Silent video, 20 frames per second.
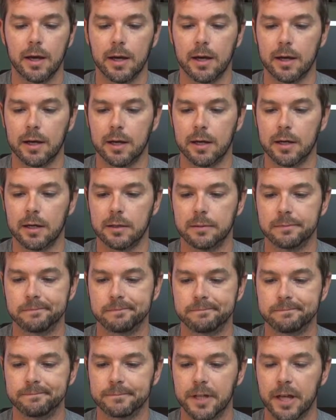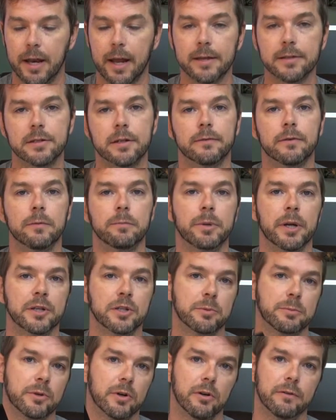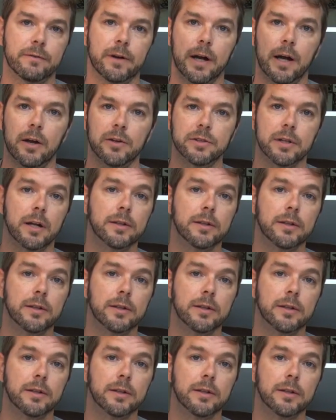It has different picture profiles,